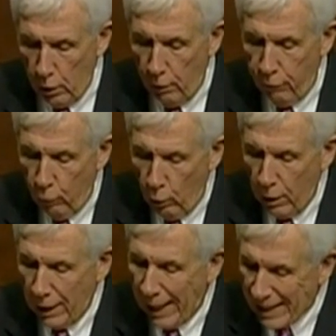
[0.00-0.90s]
And
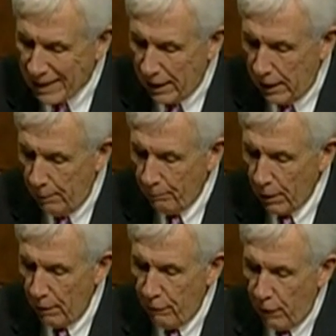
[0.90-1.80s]
4, lastly,
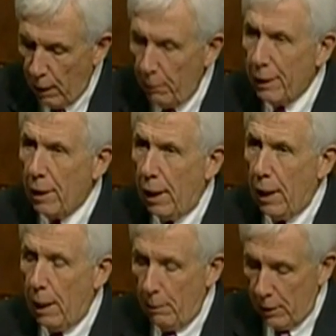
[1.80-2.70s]
family
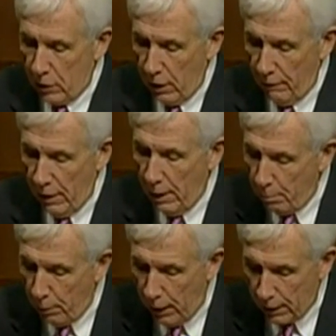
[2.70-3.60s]
dynamics have an
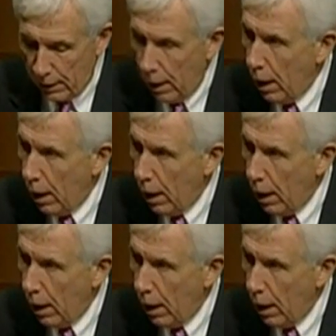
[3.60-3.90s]
impact.